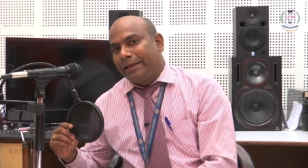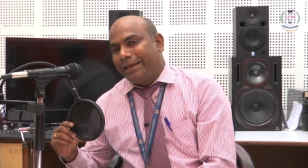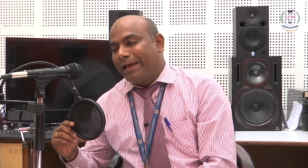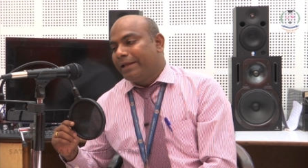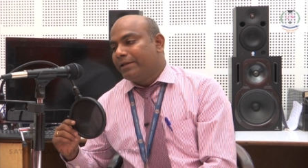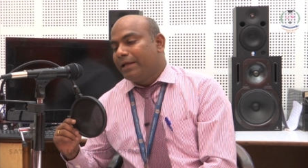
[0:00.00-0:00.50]

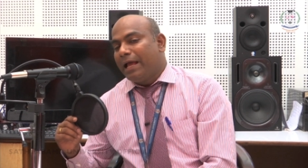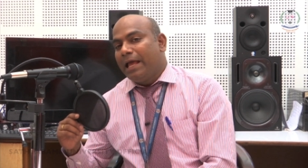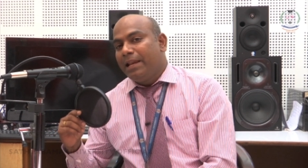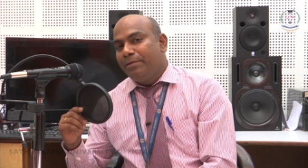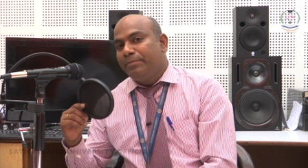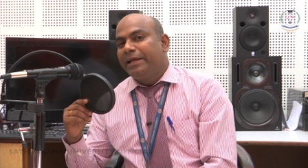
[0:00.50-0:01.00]
can
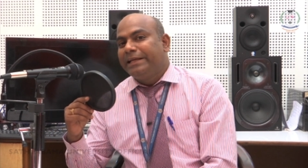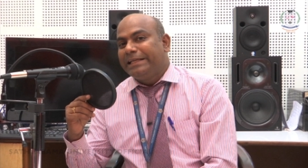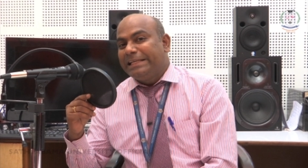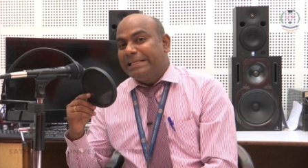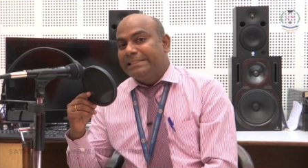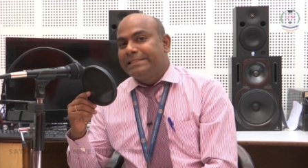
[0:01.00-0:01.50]
eliminate
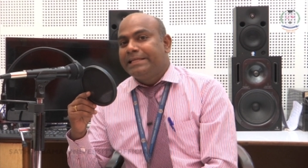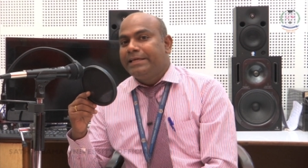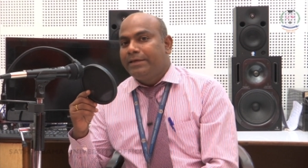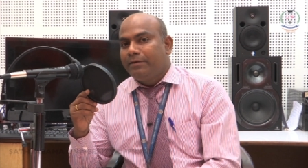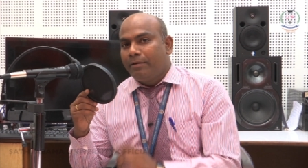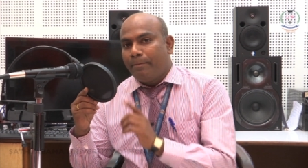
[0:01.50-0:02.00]

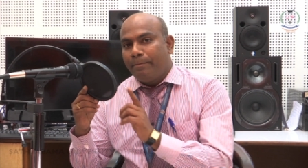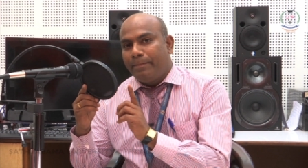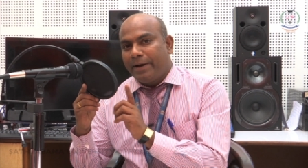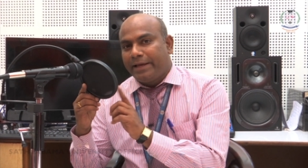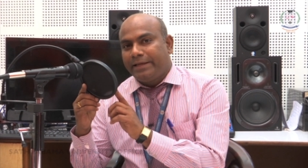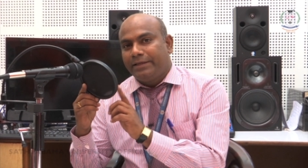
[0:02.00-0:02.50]
easily
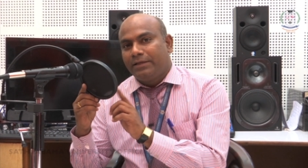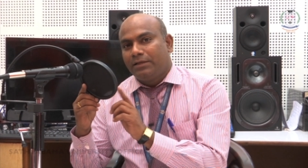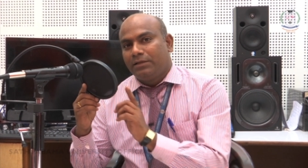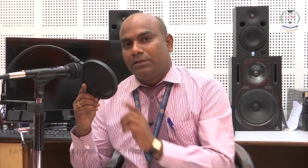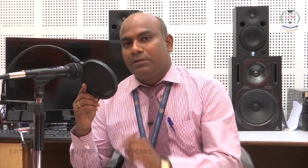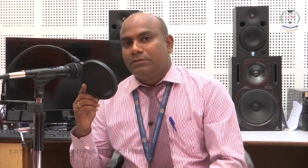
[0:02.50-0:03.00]
by
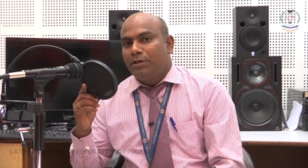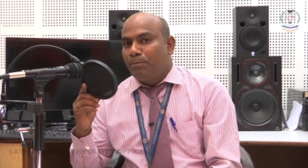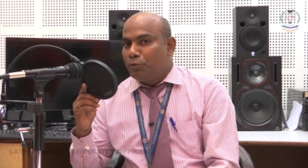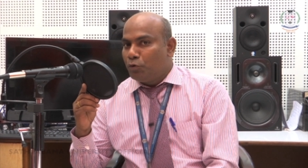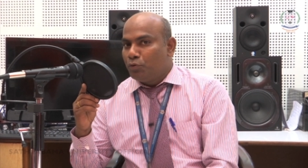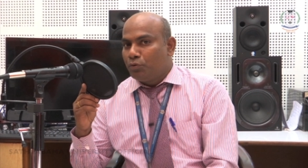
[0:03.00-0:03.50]
the
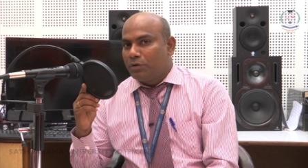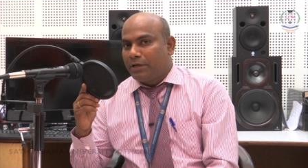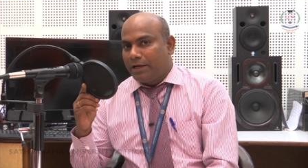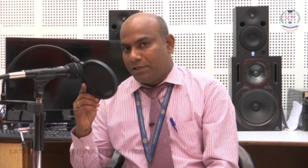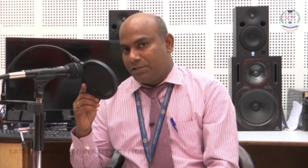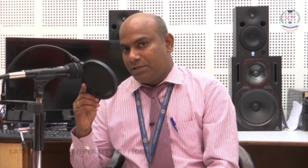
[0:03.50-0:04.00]
blow
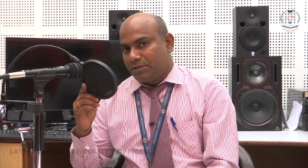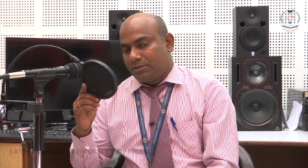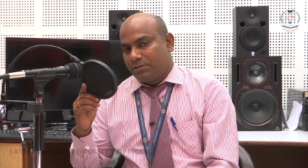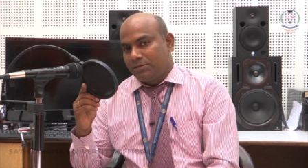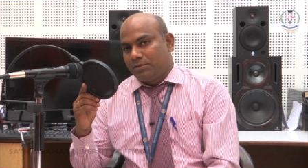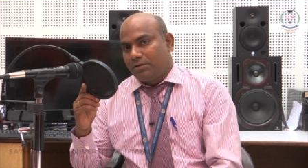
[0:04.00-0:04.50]
cutter
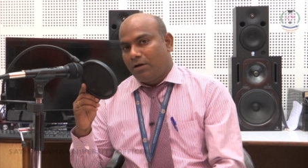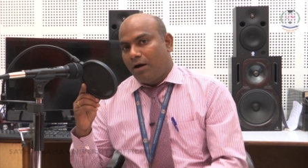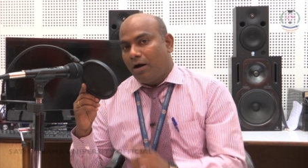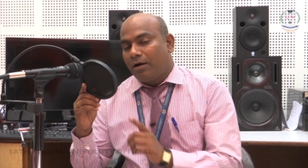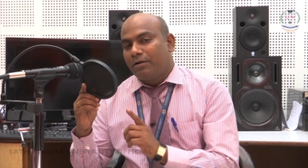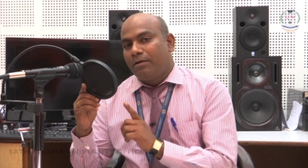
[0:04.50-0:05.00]

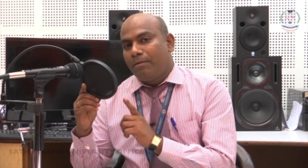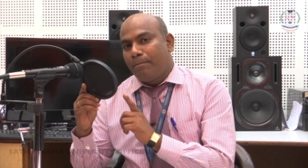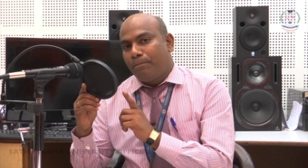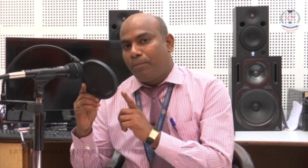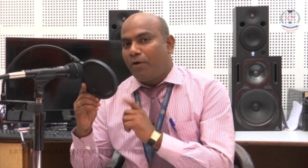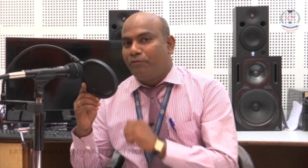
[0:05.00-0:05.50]
or
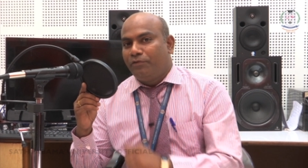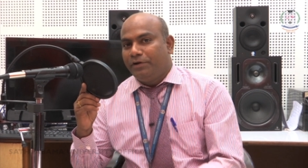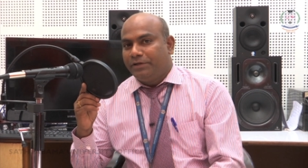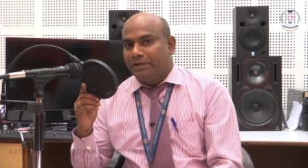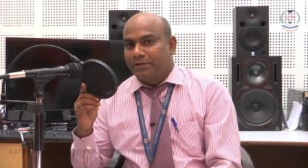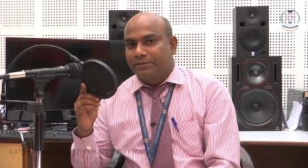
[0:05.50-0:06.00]
pop
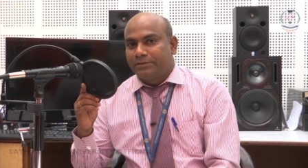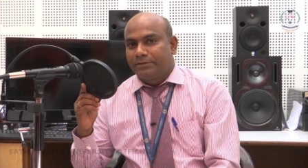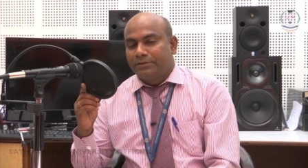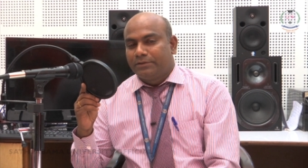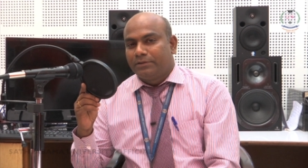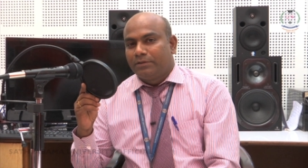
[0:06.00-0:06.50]
filter.
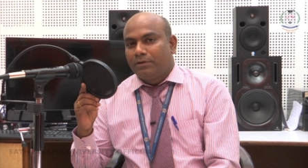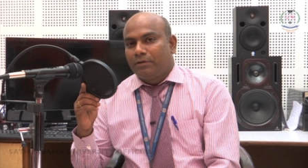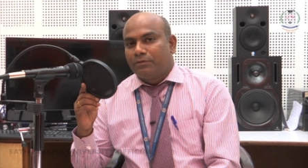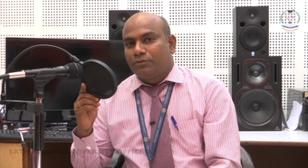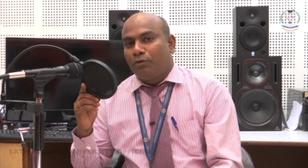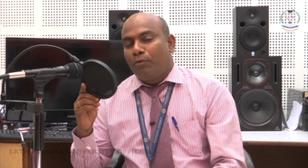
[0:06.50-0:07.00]

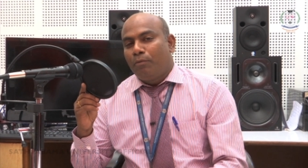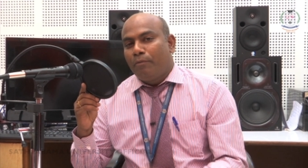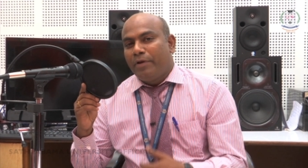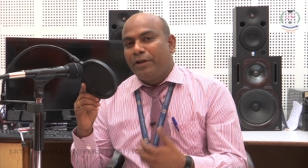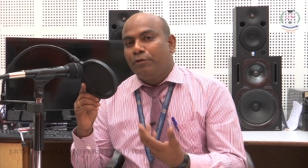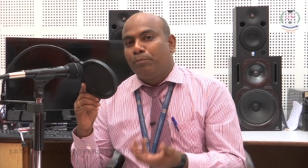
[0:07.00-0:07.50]
So,
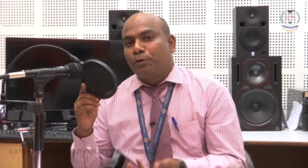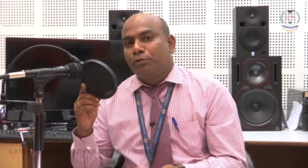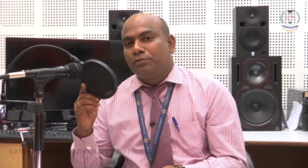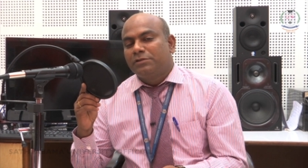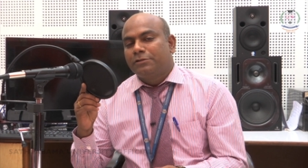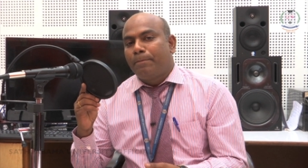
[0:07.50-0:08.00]
when you
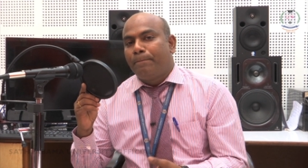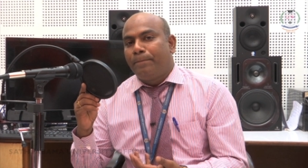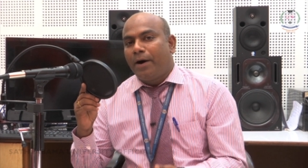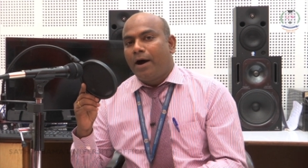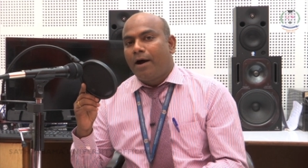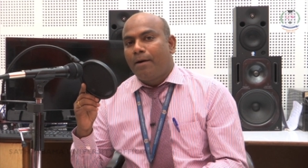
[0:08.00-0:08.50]
pronounce
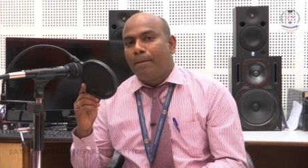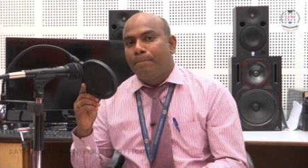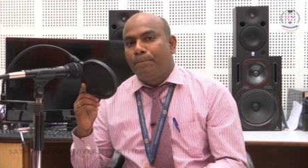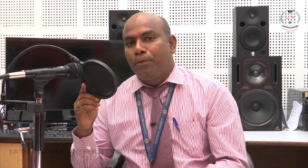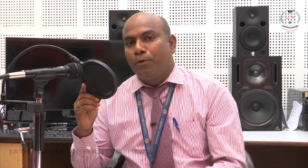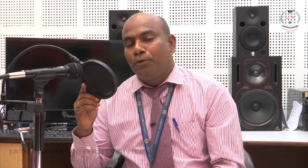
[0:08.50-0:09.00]
pa,
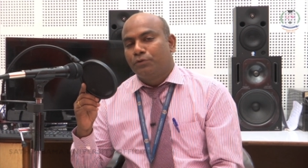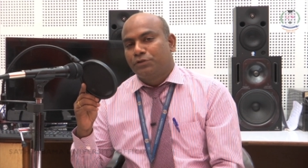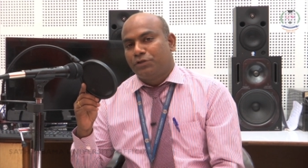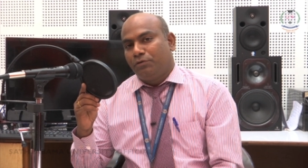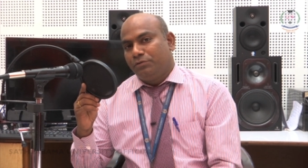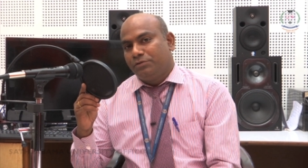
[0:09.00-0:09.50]
po
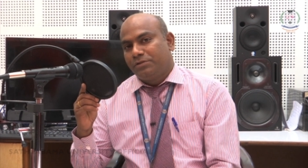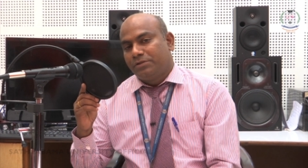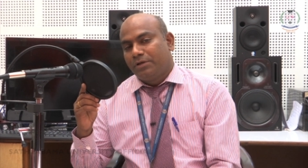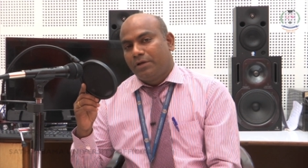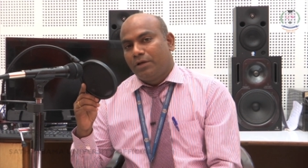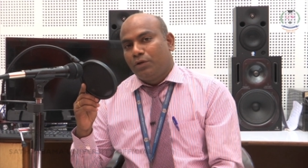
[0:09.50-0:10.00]
sounds,
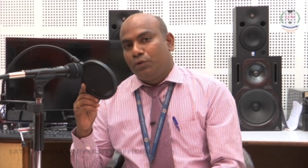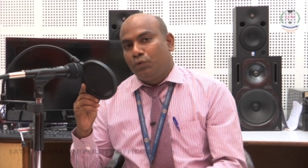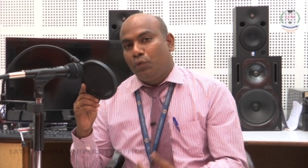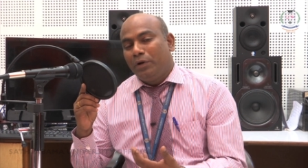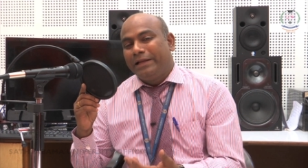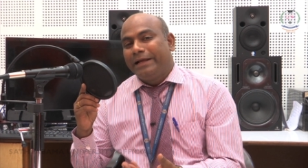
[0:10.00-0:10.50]

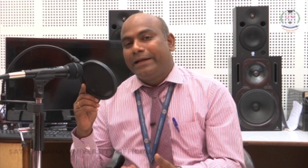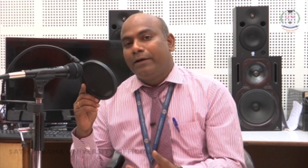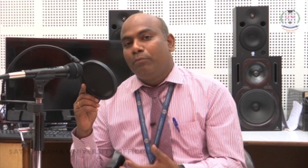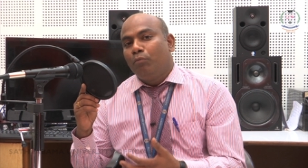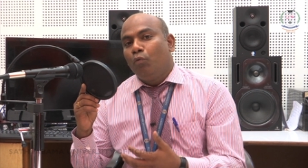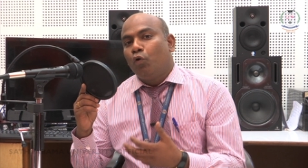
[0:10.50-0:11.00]
you will get a
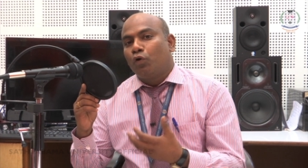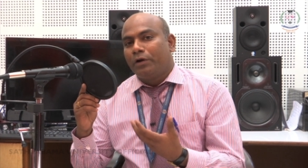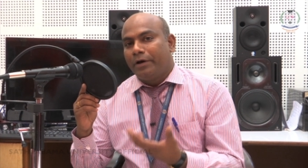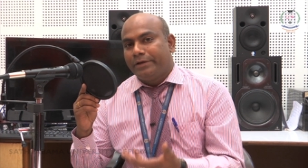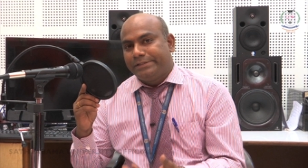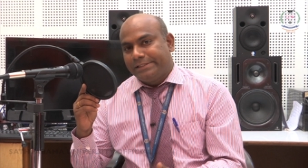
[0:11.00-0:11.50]
more
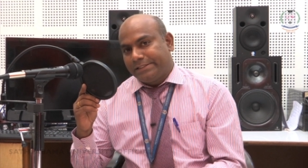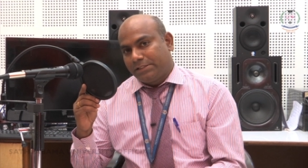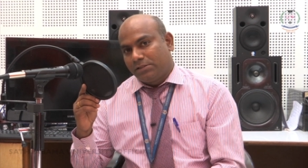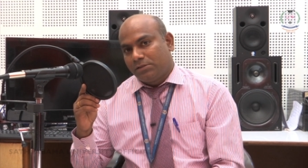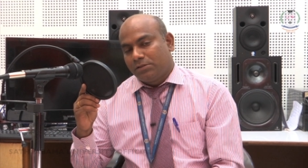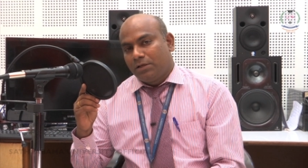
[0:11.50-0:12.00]
noises.
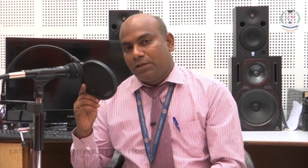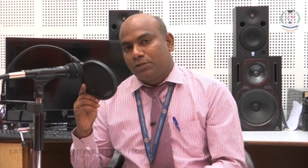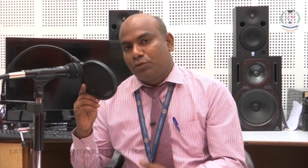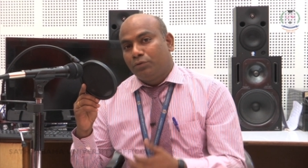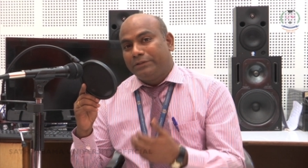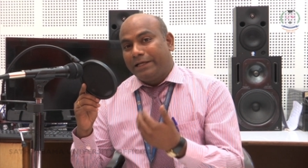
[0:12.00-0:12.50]

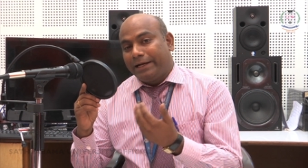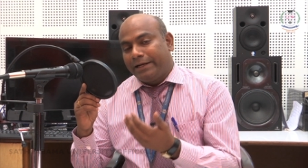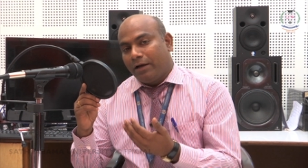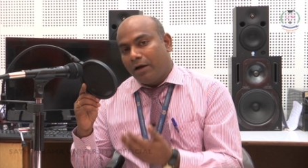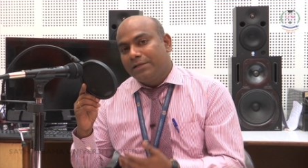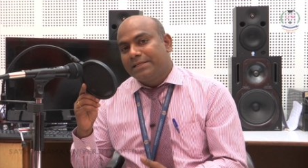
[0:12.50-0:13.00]
So, that
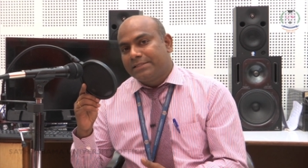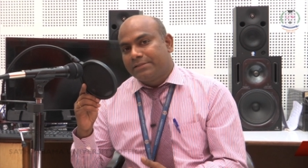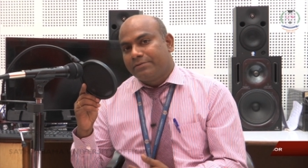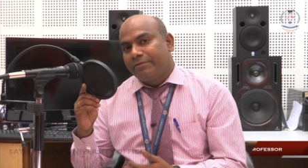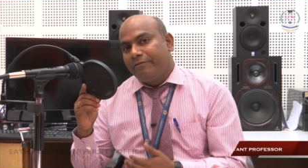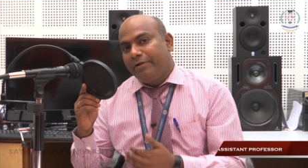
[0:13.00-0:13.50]

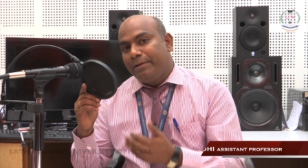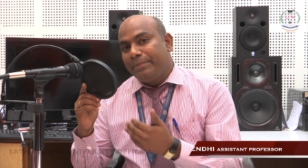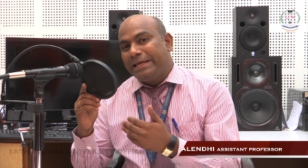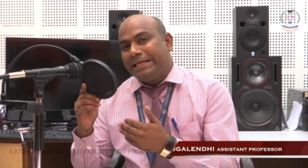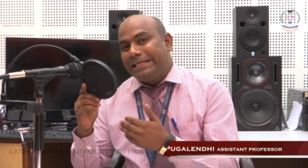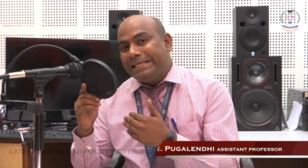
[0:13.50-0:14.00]
noises will
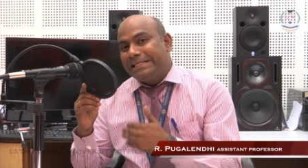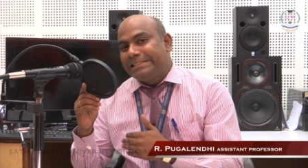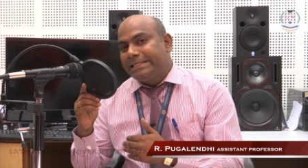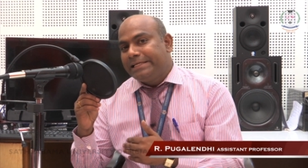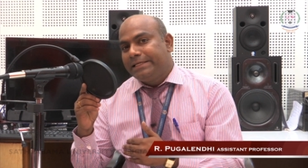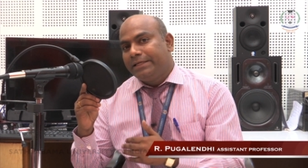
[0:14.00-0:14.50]
be
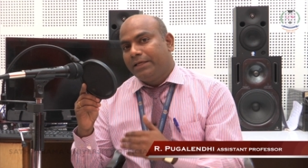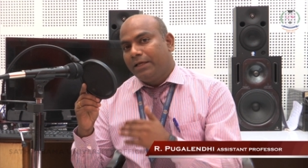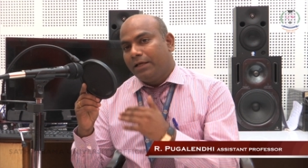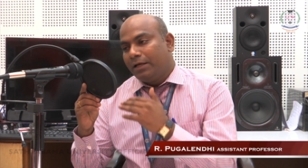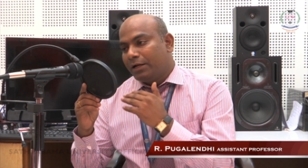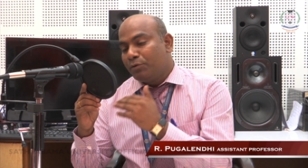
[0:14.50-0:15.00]
easily
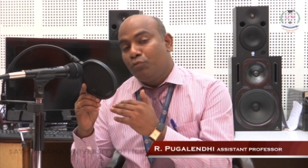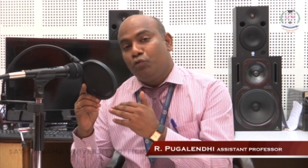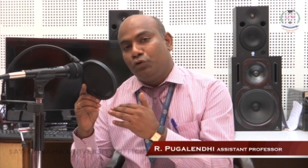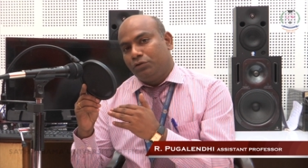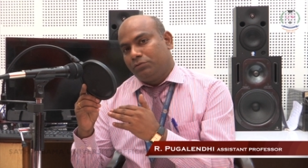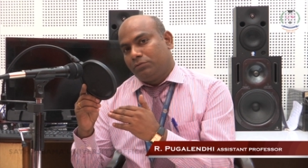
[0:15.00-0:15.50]

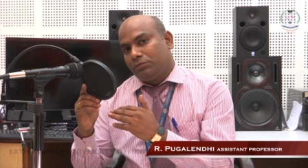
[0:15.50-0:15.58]
removed